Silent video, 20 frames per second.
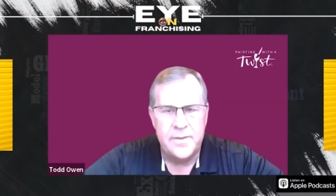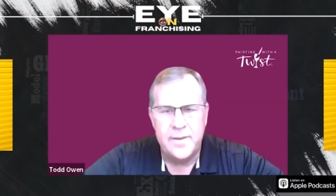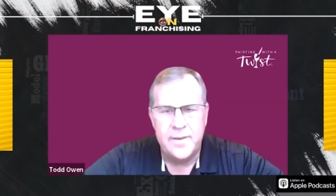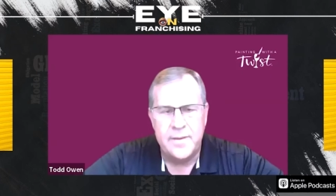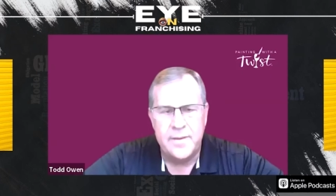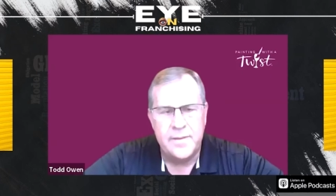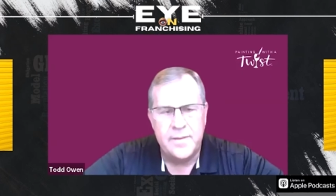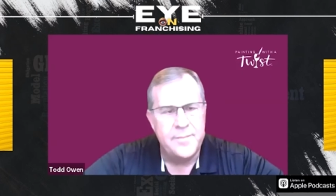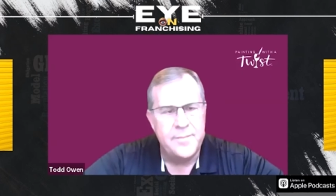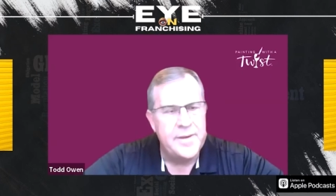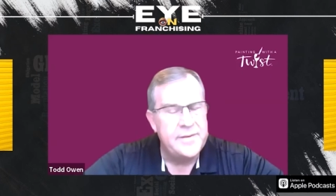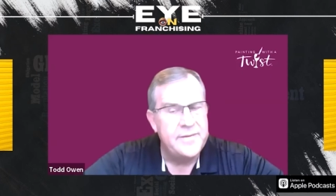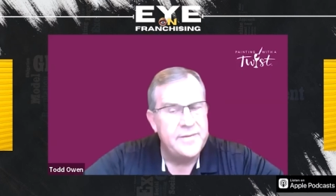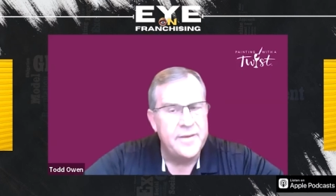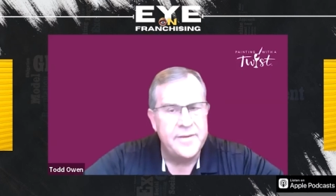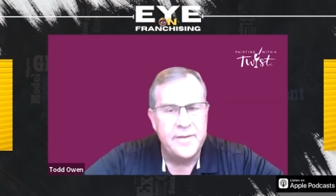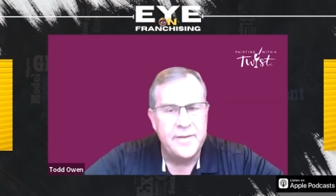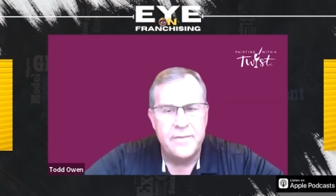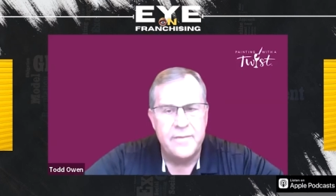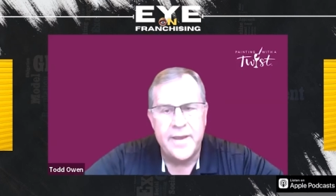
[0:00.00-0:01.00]
let, let me
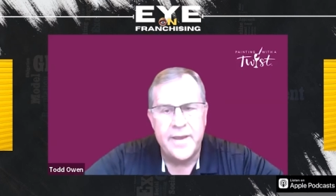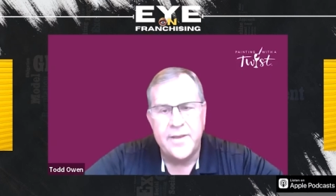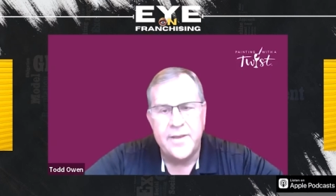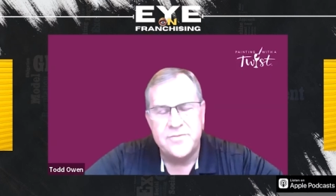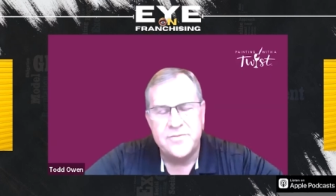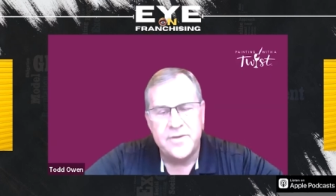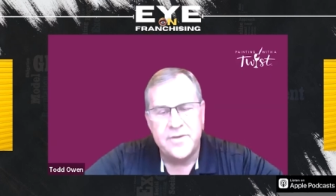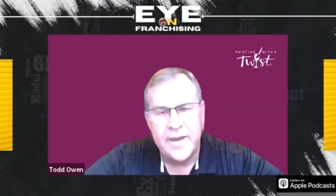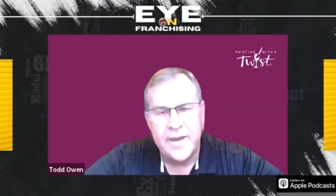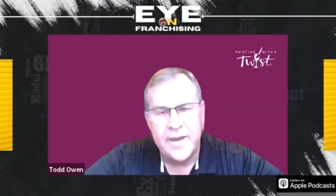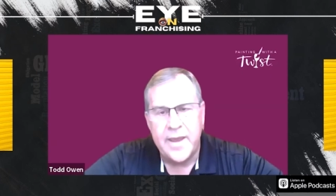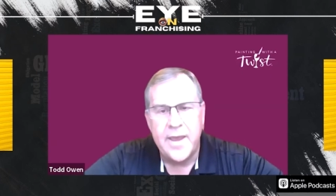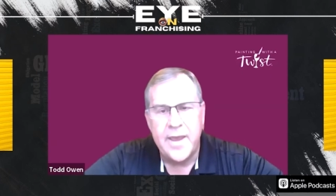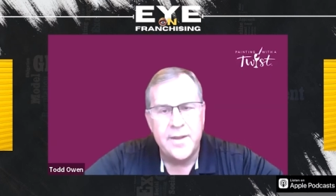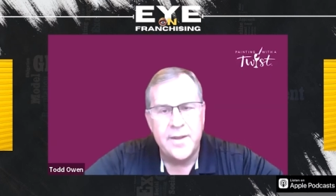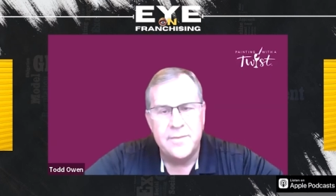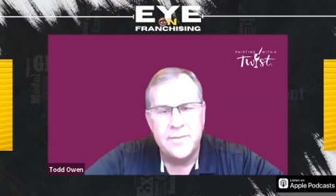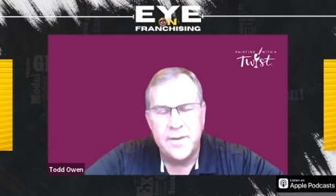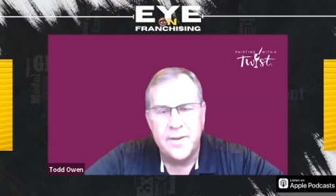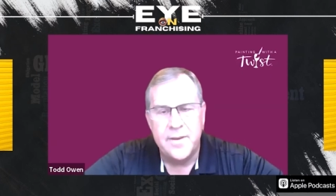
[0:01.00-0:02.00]
tell you, Lance,
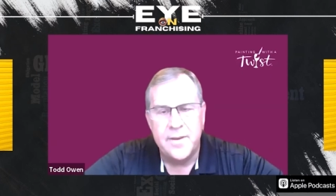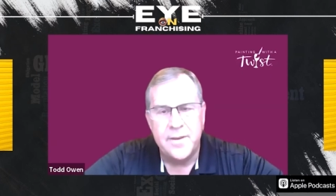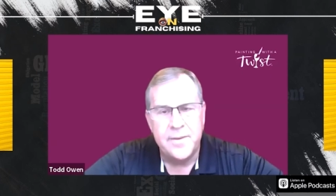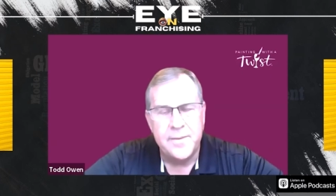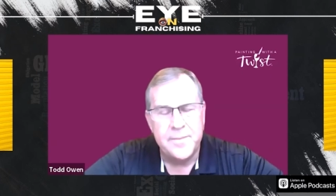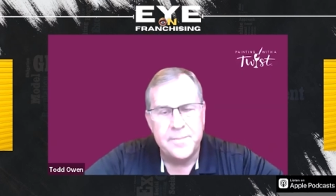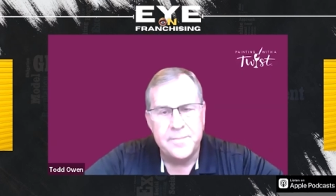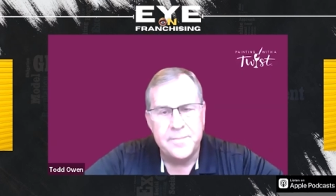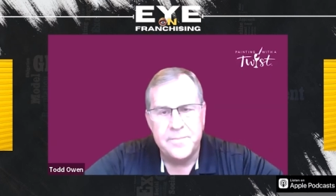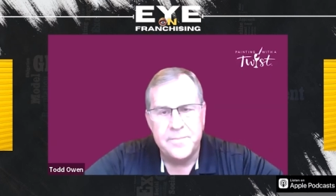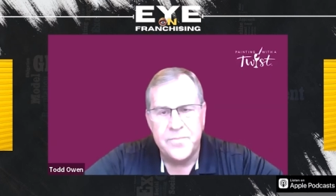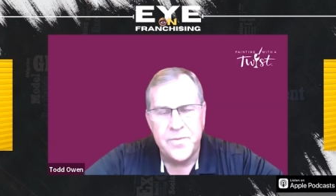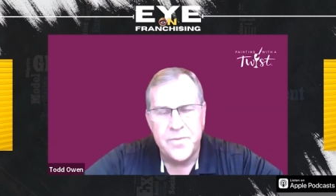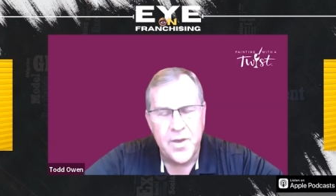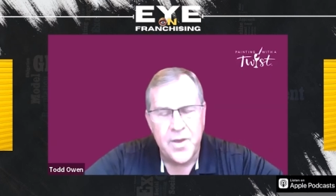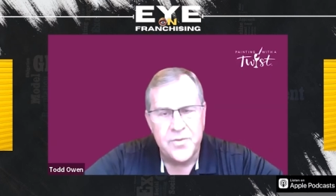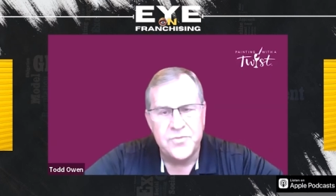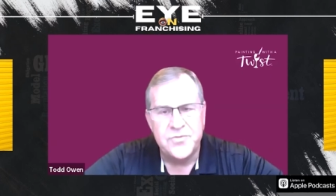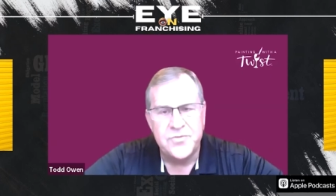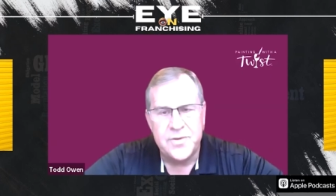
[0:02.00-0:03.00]
again, uh,
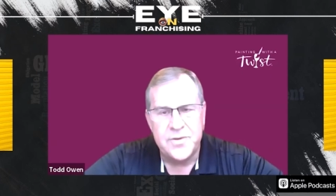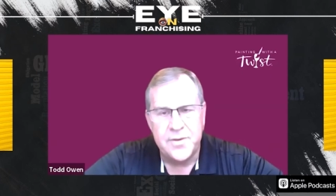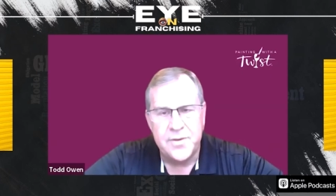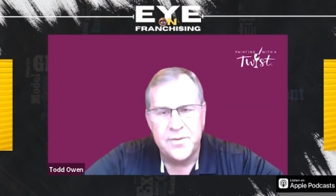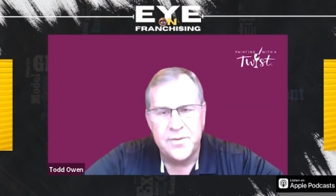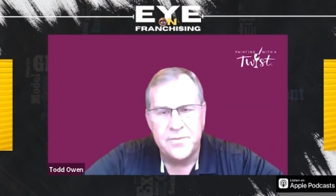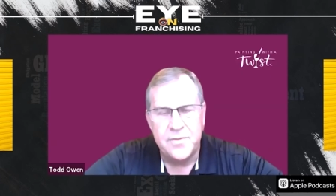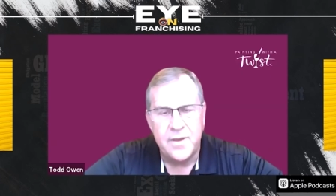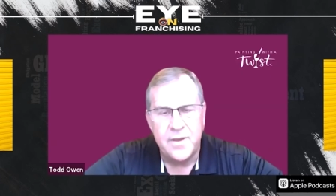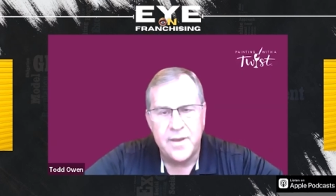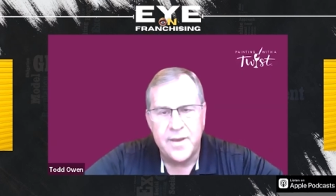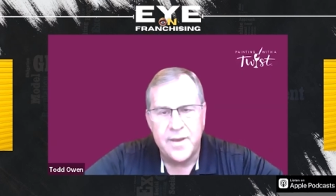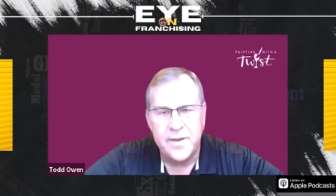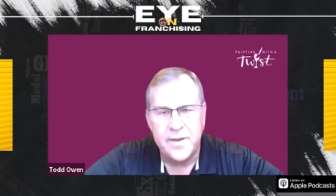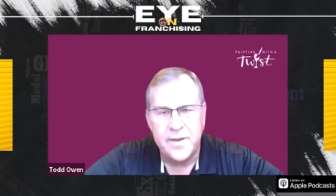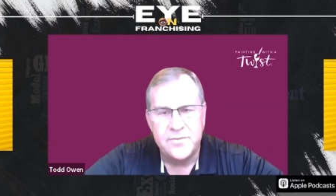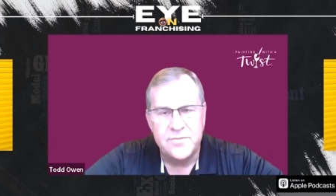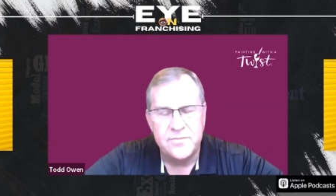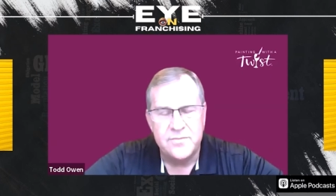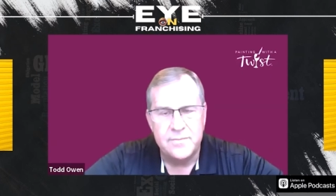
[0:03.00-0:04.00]
those two
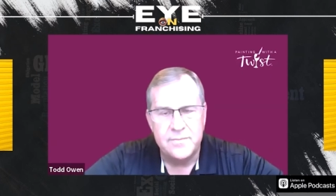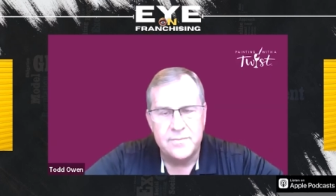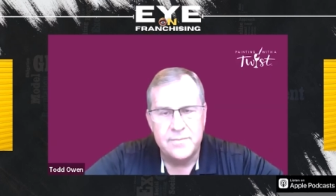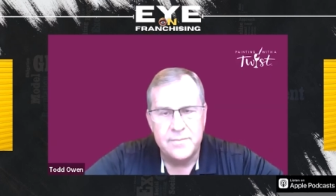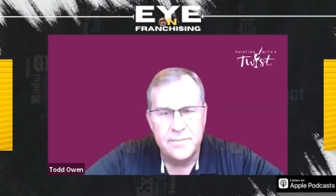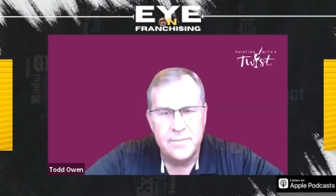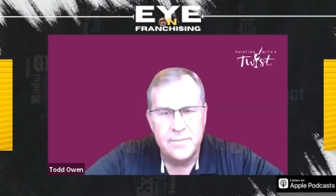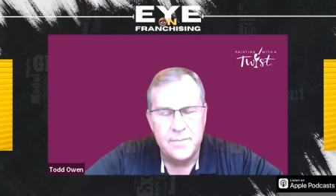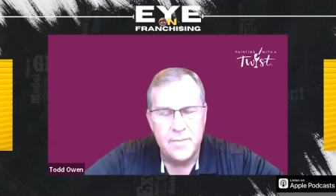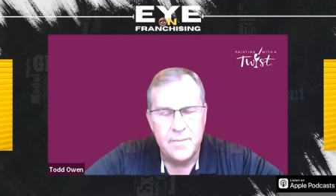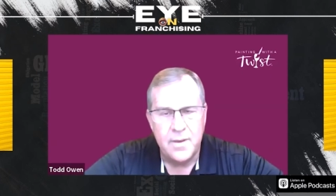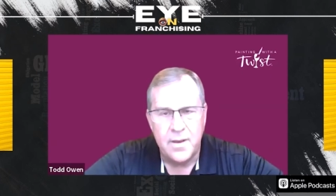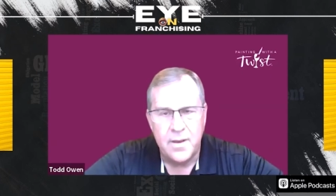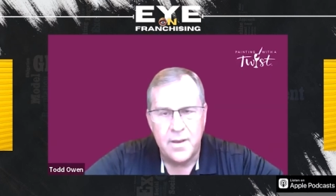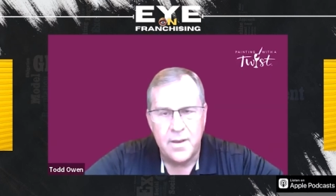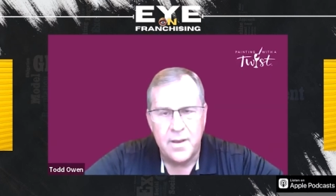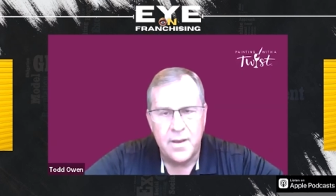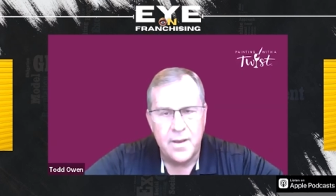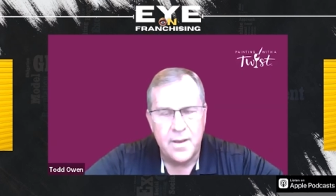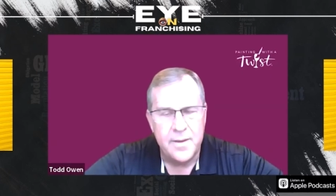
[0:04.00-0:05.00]
things,
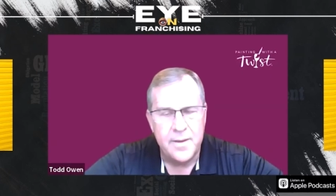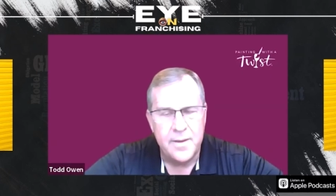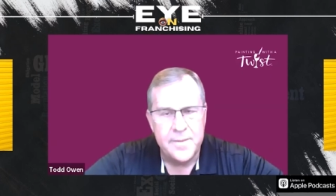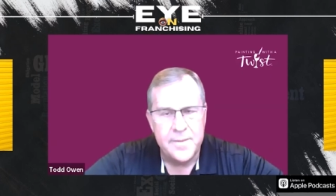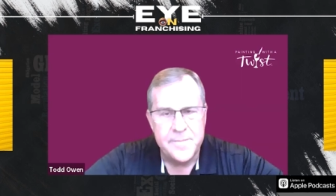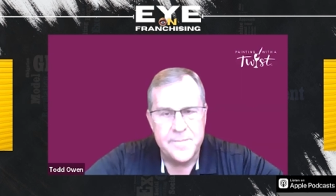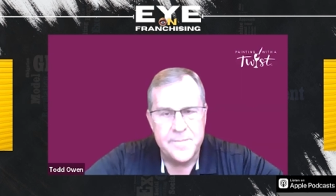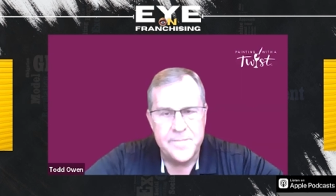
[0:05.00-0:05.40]
uh,